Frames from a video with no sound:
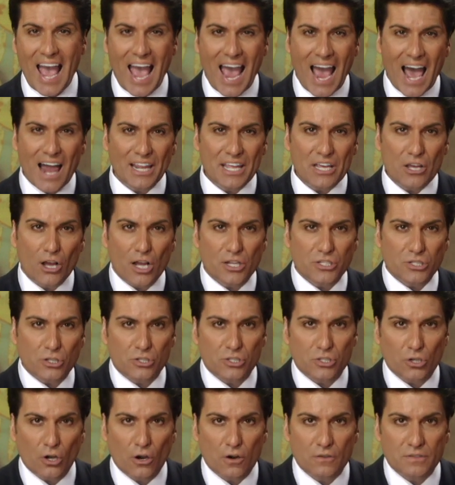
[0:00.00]
Alley
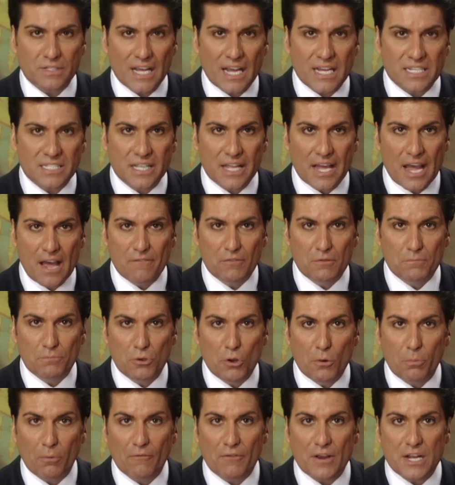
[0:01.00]
also serves as the Evan
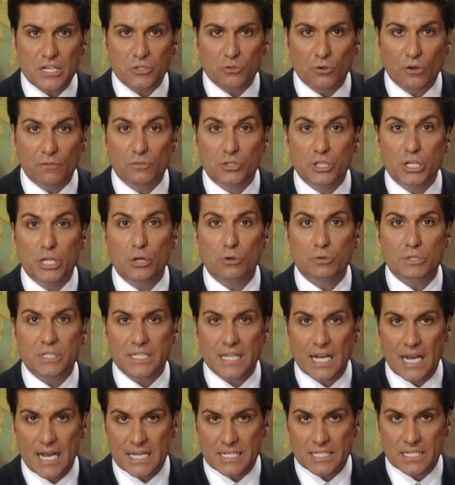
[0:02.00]
Pugh Professor of
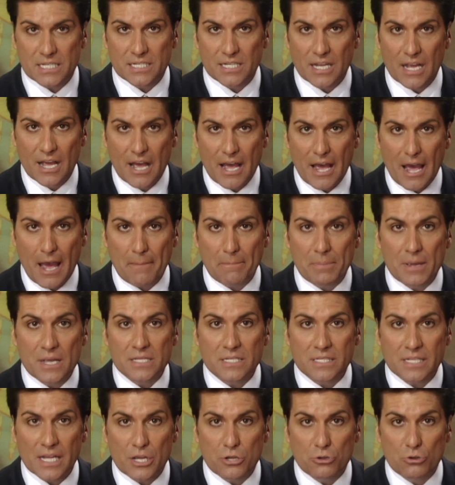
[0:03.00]
Geosciences at
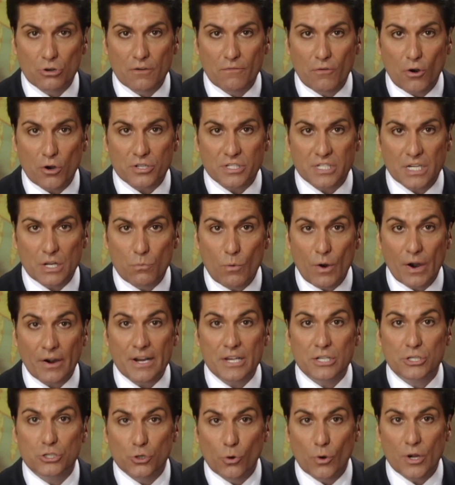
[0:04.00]
Penn State University, where
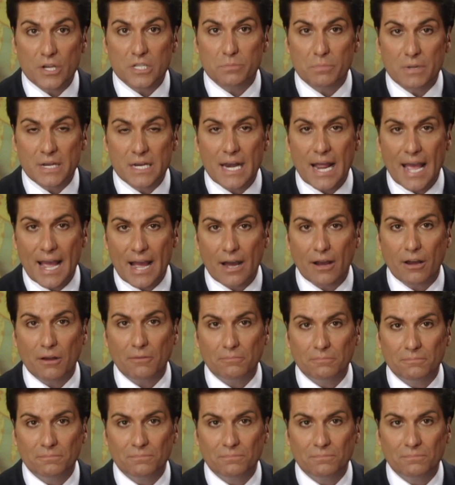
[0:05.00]
he joins me now.